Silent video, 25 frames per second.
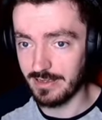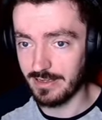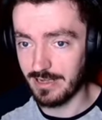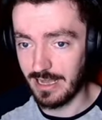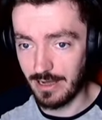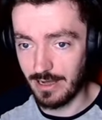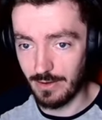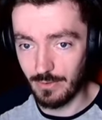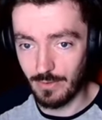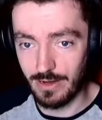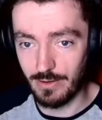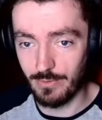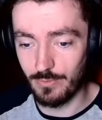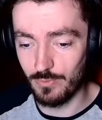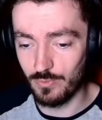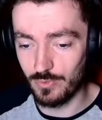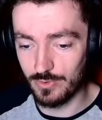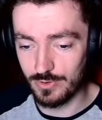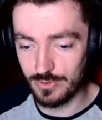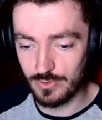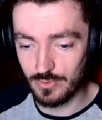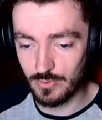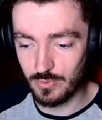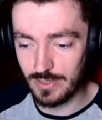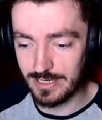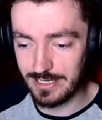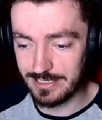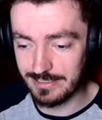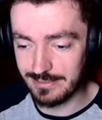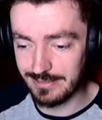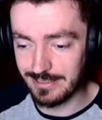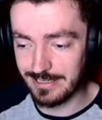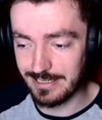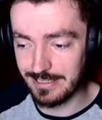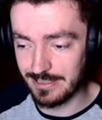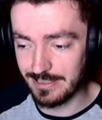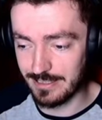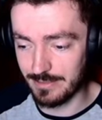I, I would quite
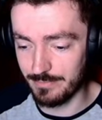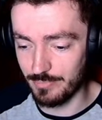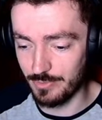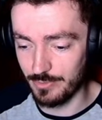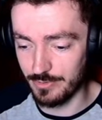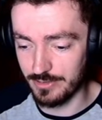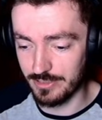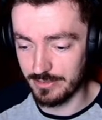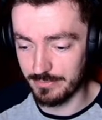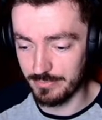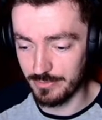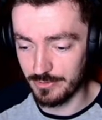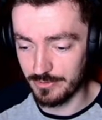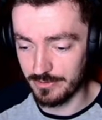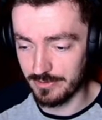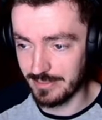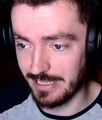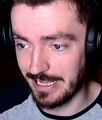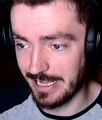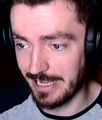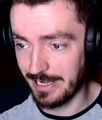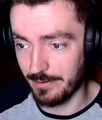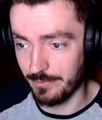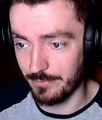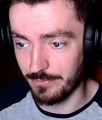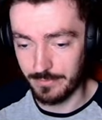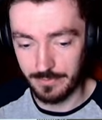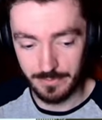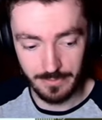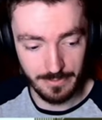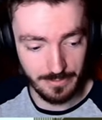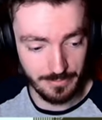like to put the book down,